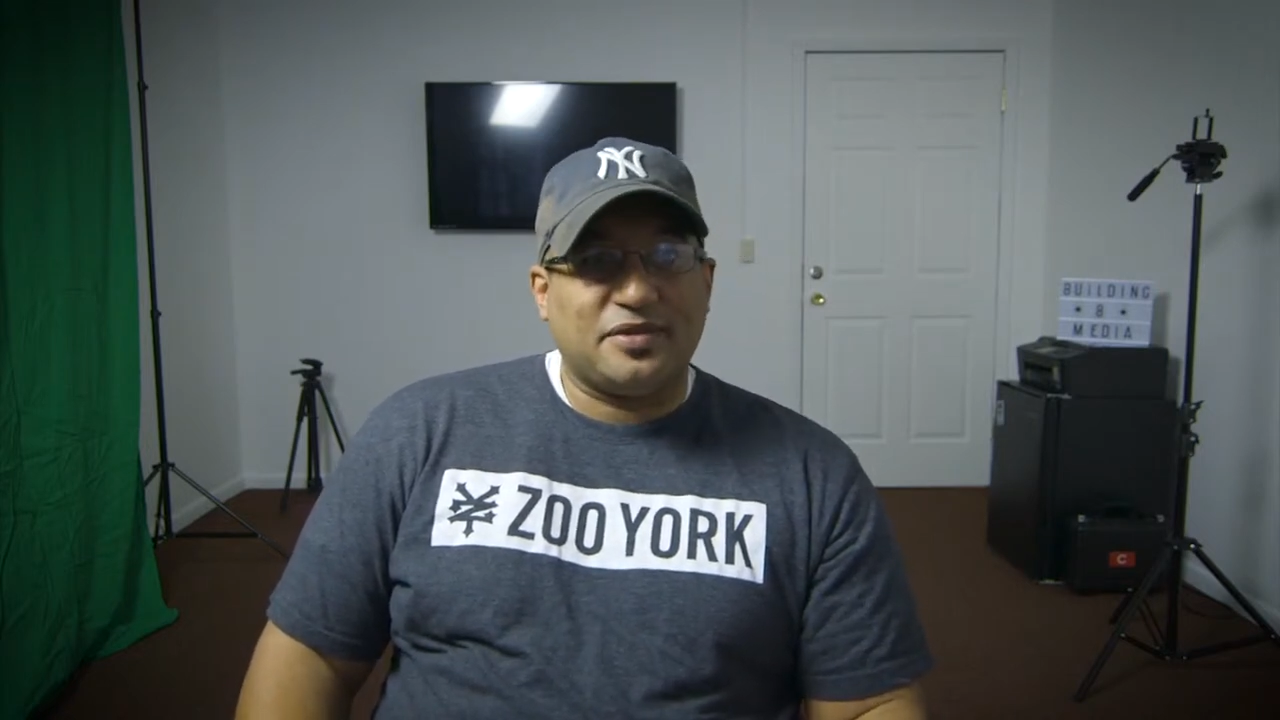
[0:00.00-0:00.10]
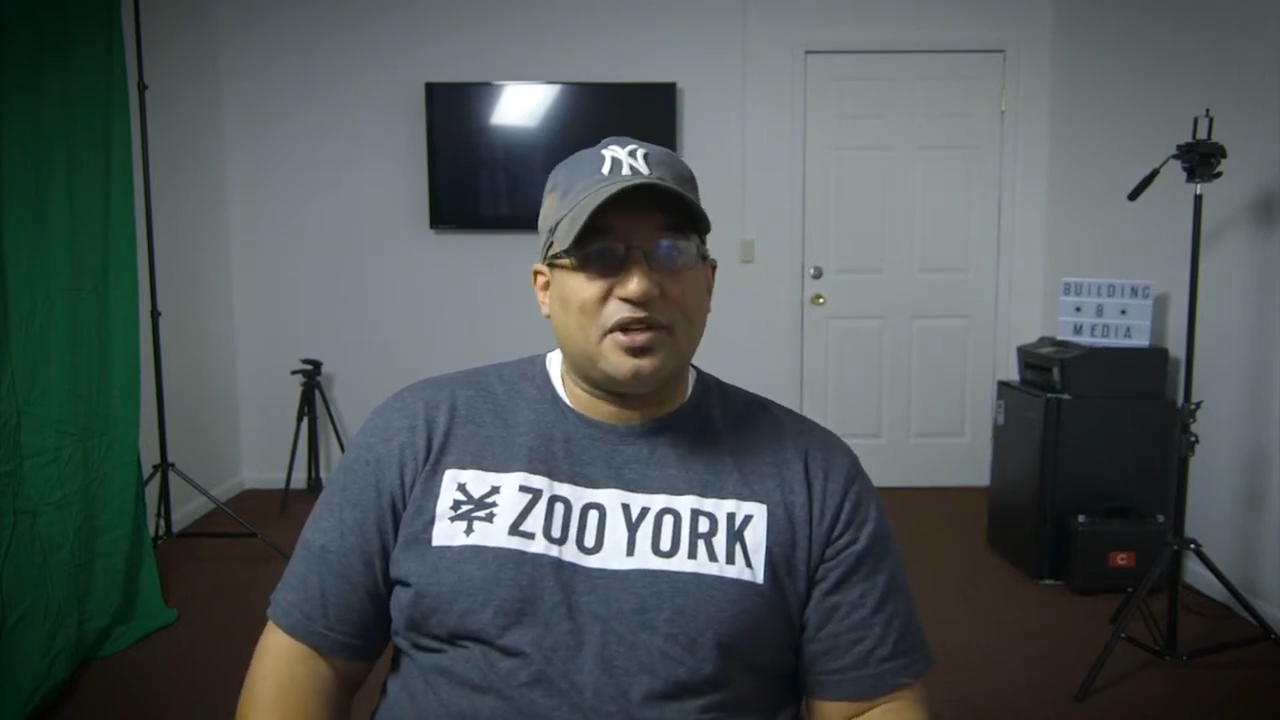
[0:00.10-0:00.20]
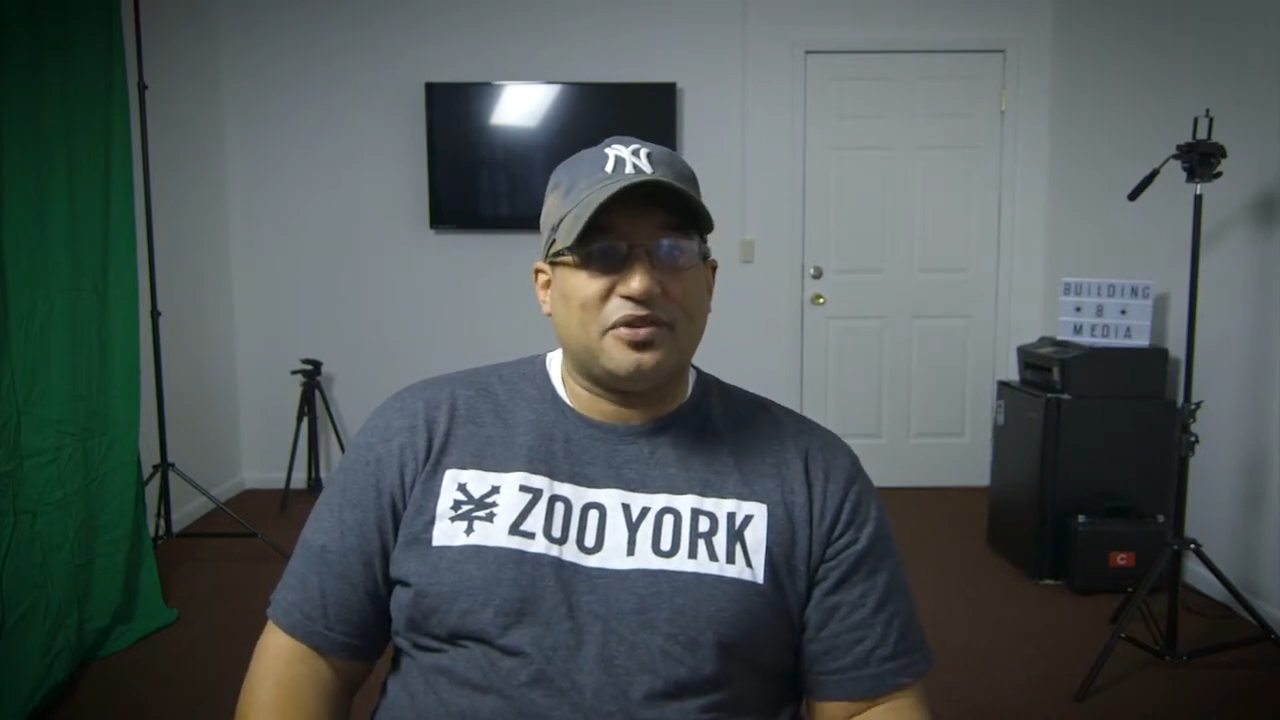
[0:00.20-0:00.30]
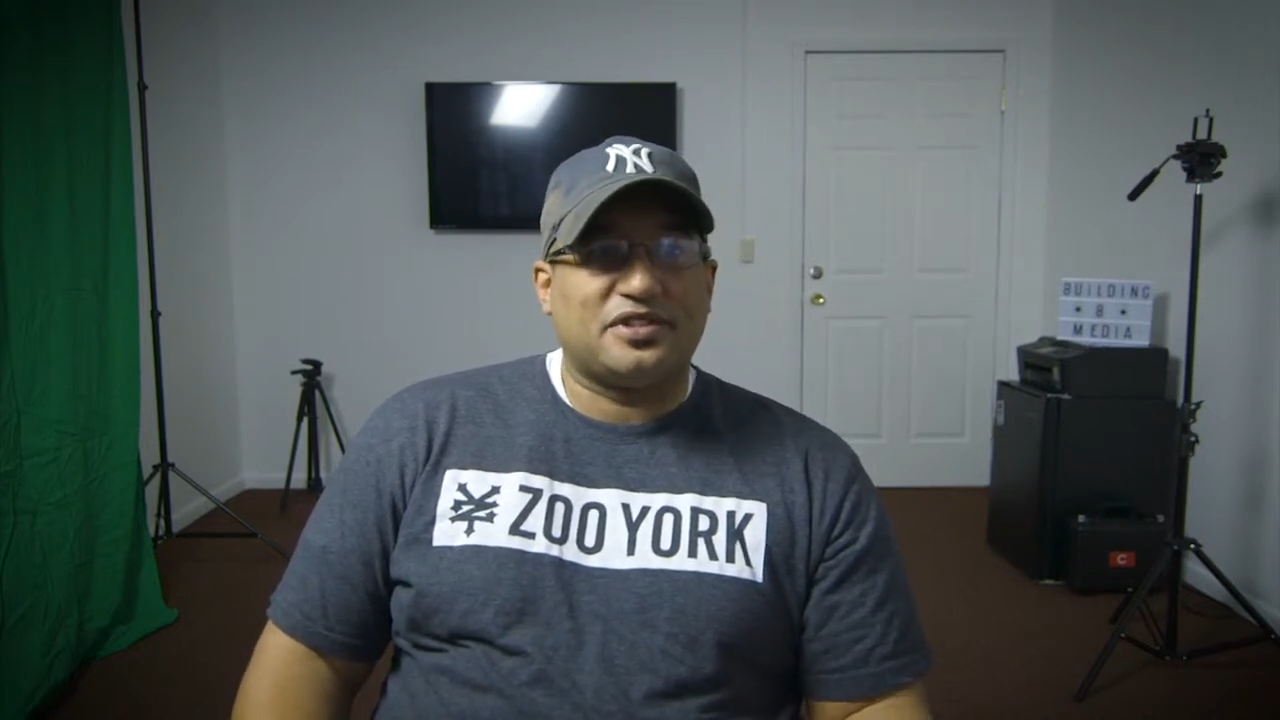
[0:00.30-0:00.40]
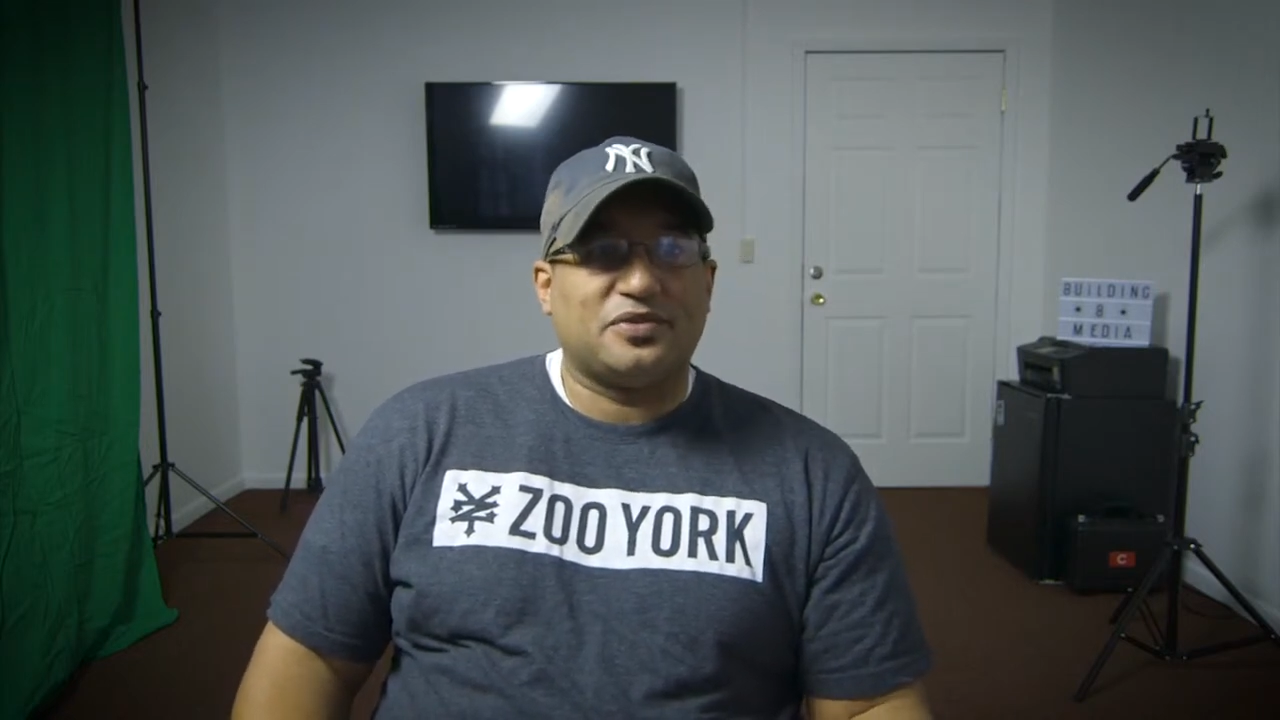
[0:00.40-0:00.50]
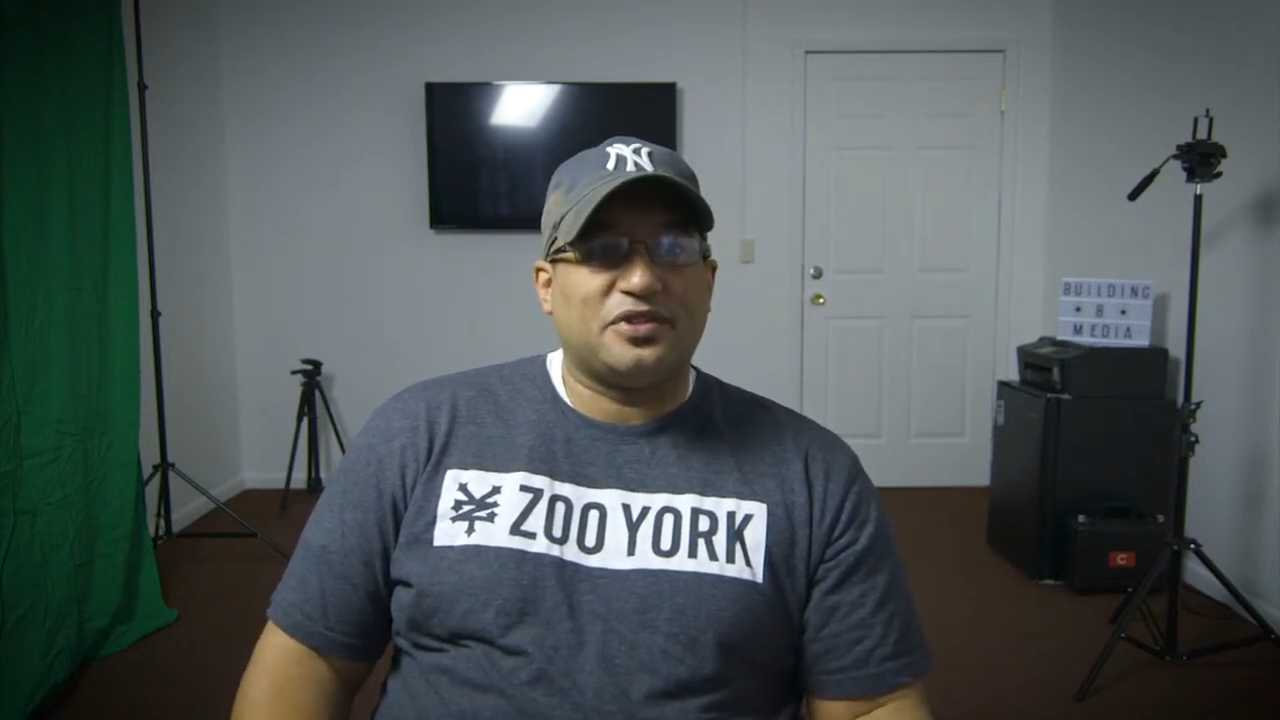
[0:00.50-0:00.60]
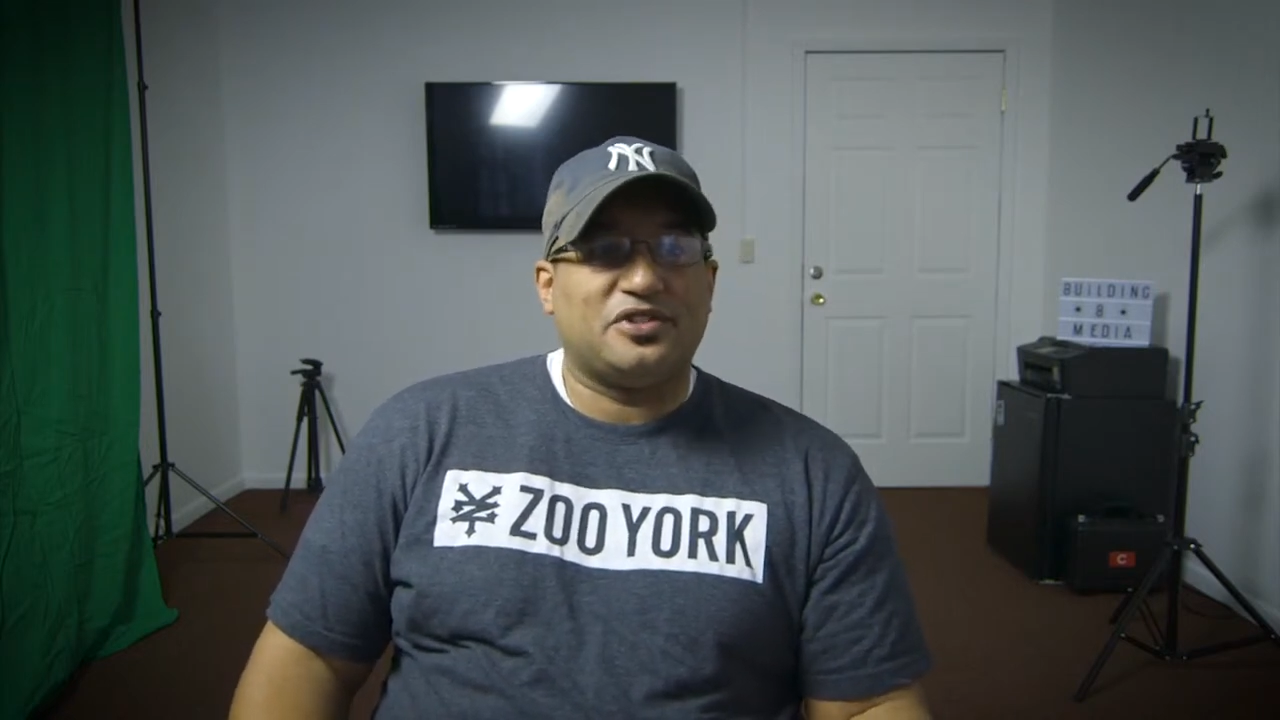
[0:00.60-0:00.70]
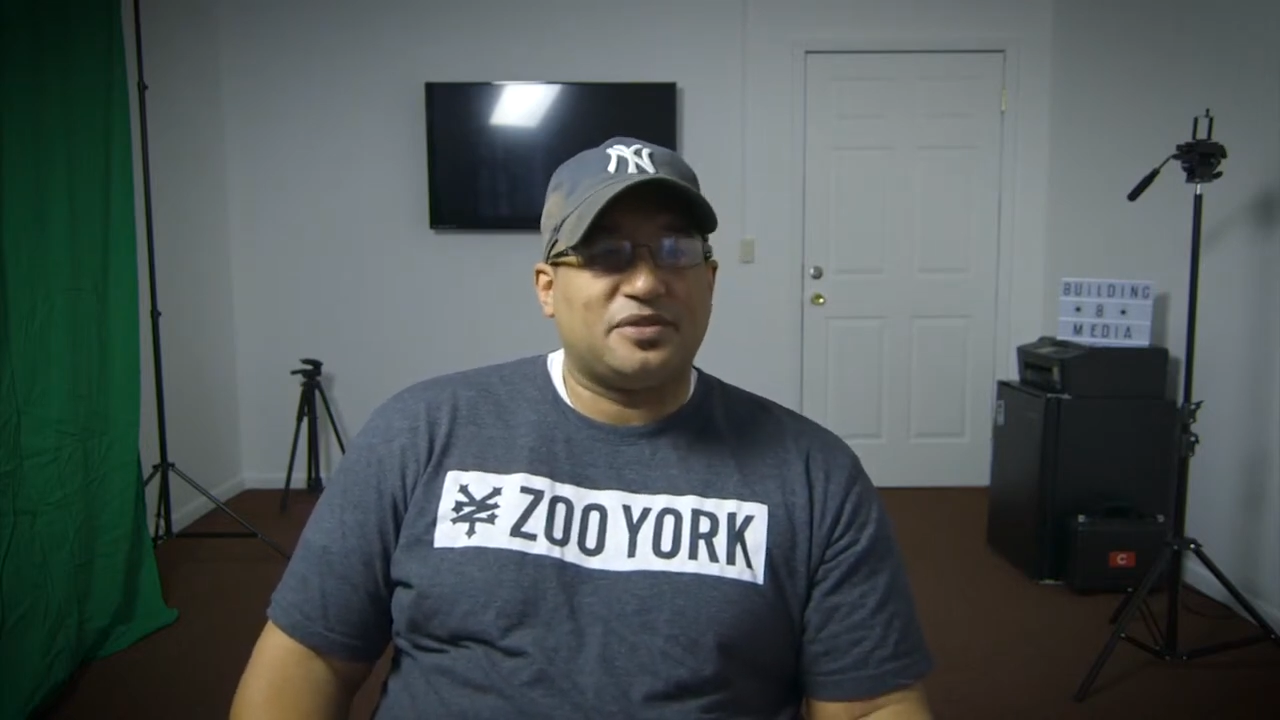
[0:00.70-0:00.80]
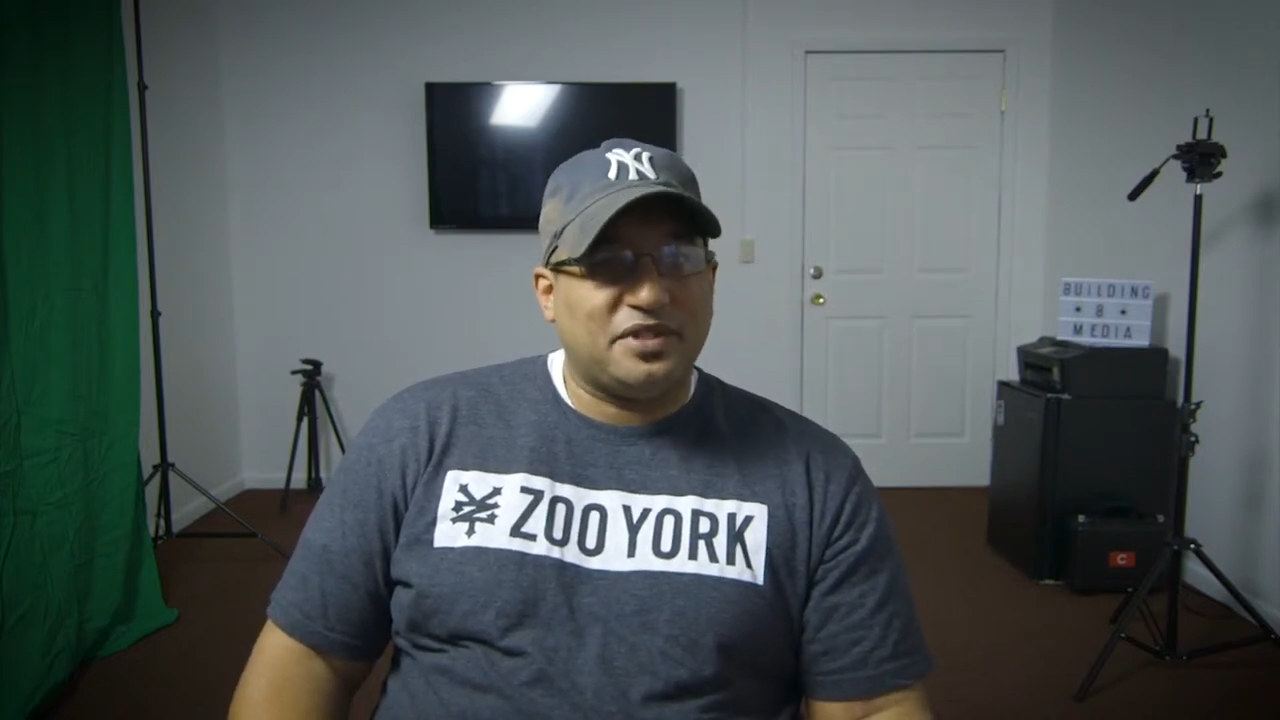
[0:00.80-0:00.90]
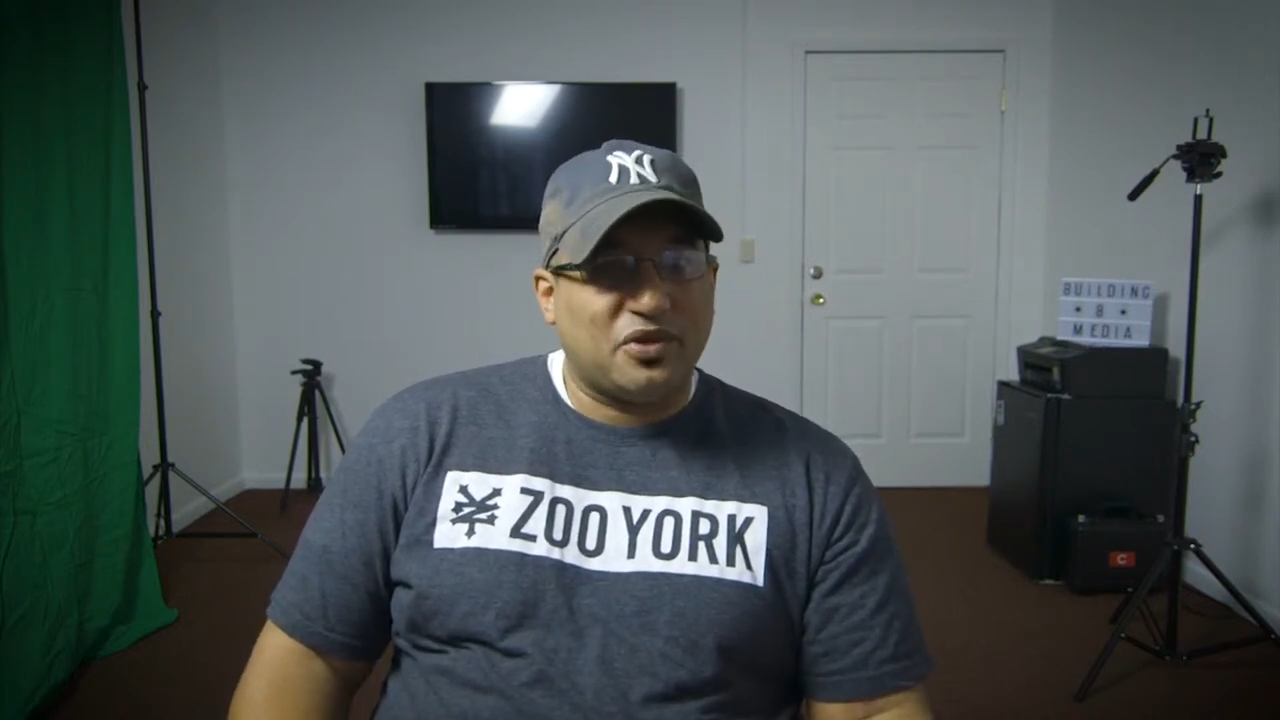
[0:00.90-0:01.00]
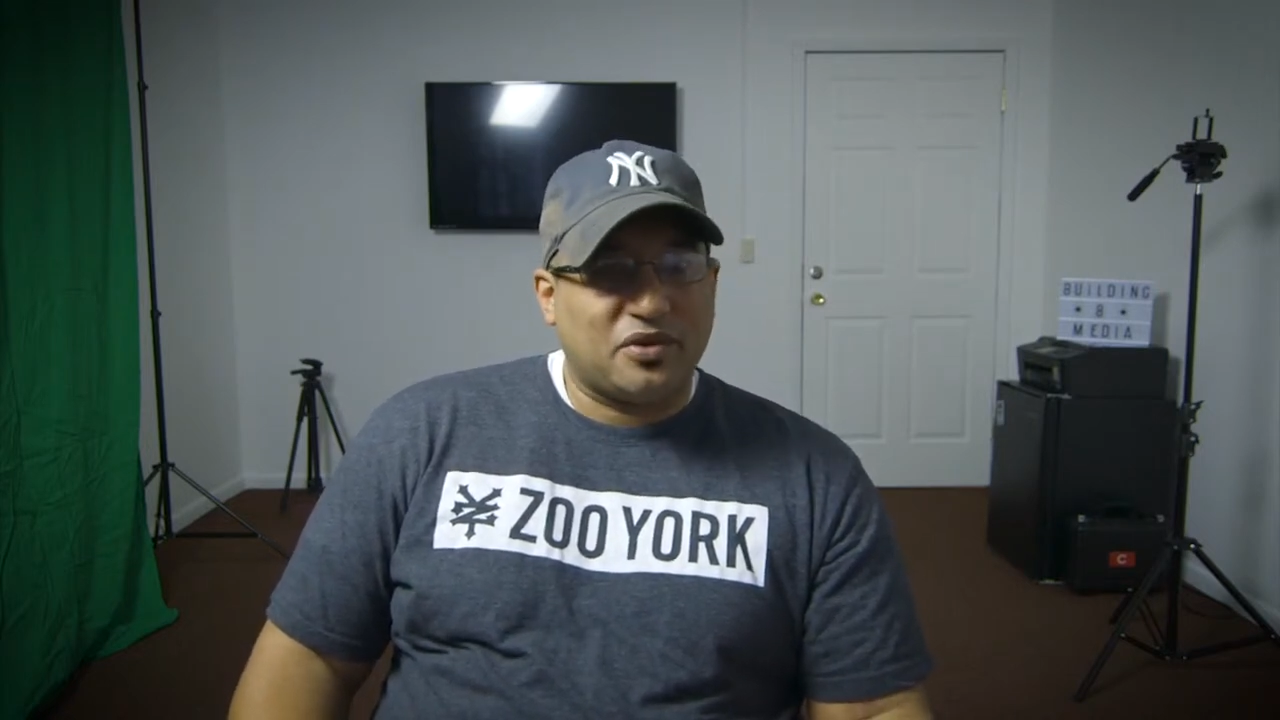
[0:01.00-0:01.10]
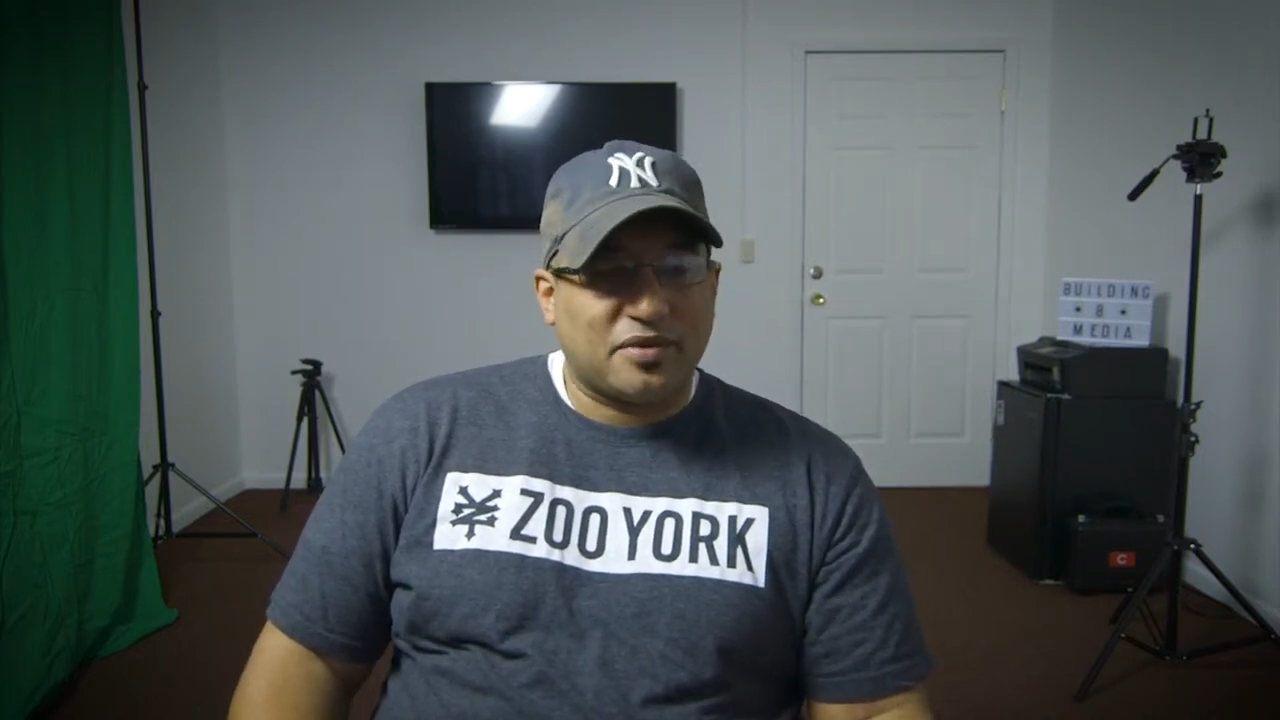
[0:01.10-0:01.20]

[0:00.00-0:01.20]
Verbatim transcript: you know, this is what you should be doing.